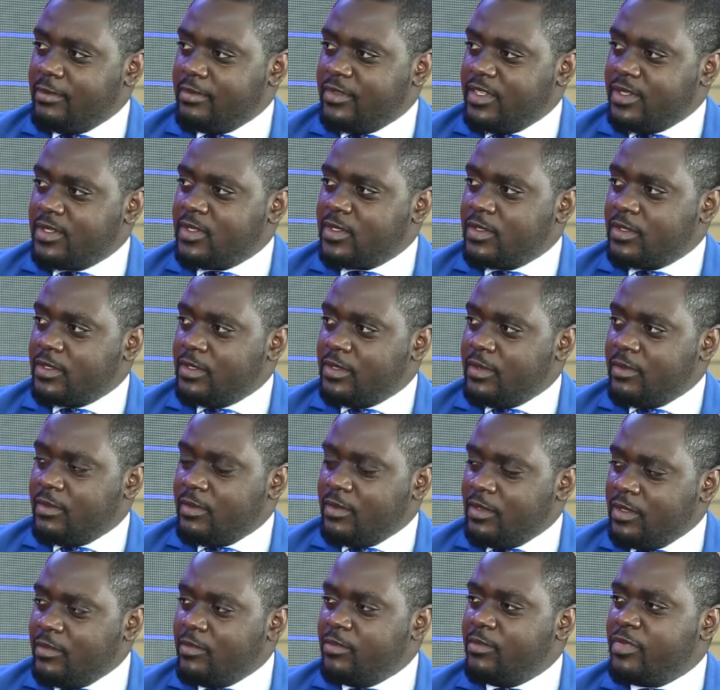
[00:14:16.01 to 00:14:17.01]
Just
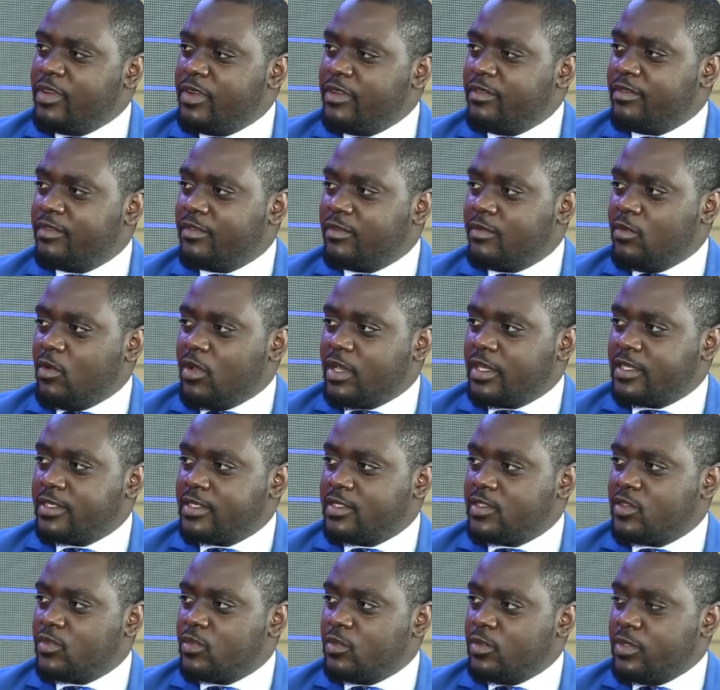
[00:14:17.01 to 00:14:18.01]
in brief, walk
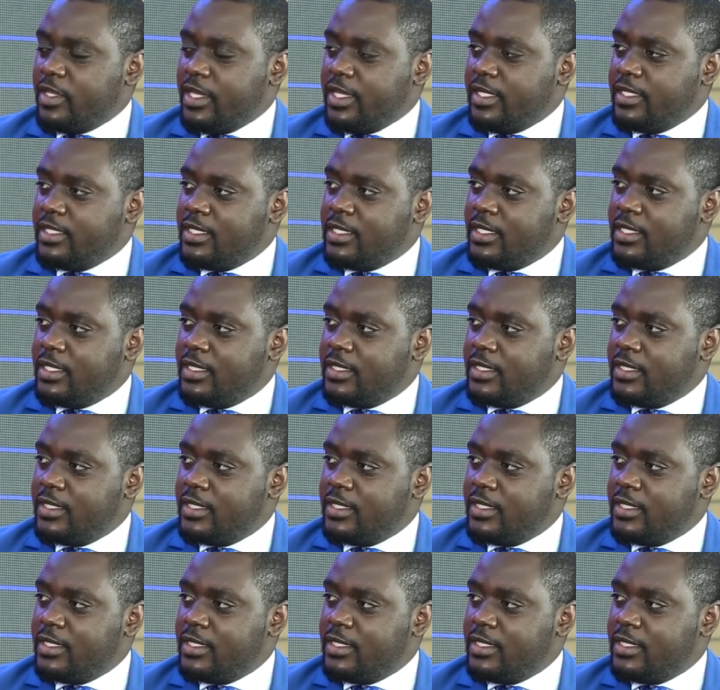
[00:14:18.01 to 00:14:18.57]
us through that.